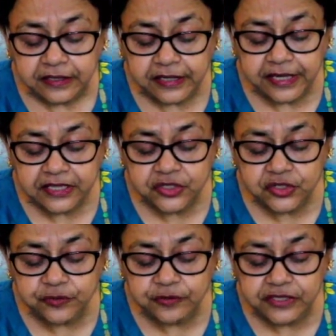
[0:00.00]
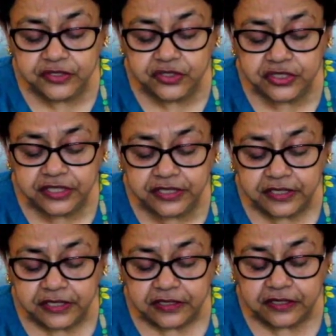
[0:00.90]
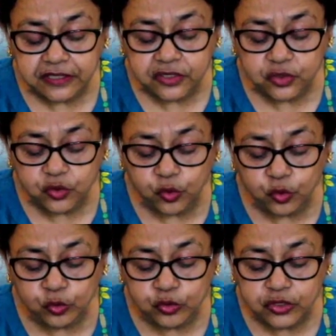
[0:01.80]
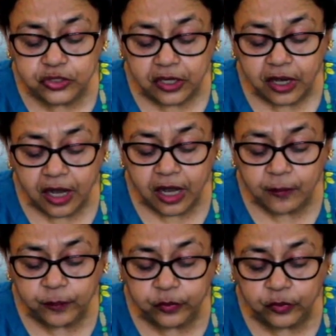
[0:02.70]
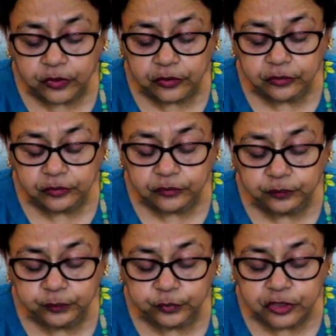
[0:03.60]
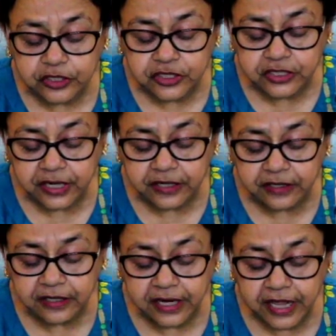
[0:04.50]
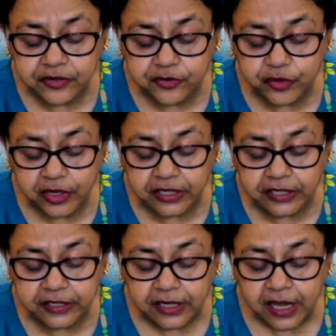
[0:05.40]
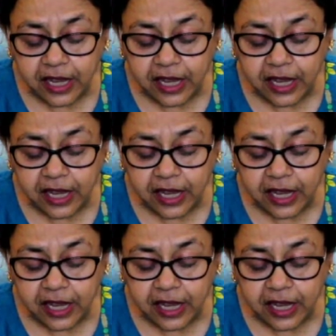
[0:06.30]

Next you will see this goes upwards and the laterally,